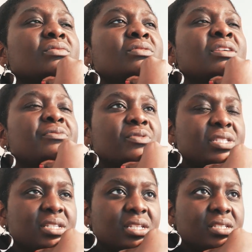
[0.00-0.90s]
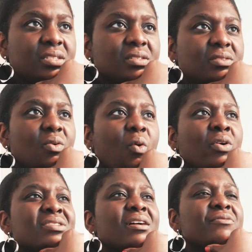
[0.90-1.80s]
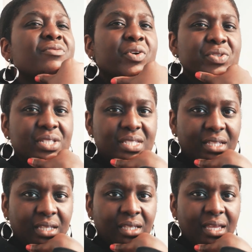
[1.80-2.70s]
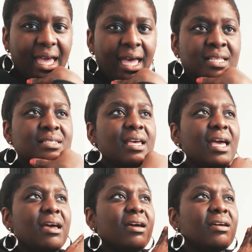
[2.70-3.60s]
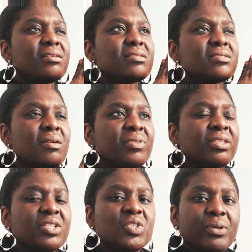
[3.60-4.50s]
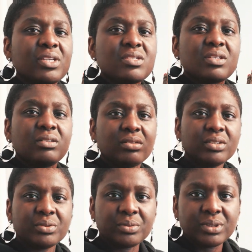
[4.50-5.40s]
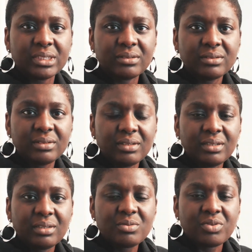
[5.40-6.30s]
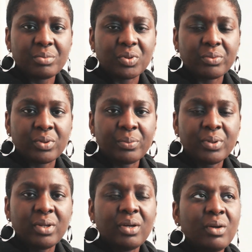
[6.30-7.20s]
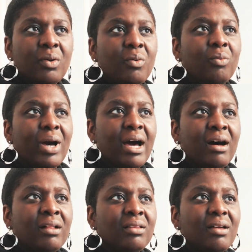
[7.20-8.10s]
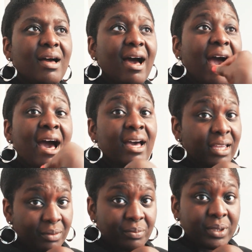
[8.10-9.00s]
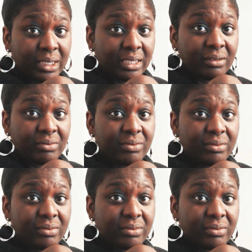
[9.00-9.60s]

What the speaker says: differences or diversity as something that you exclude from a group. While I believe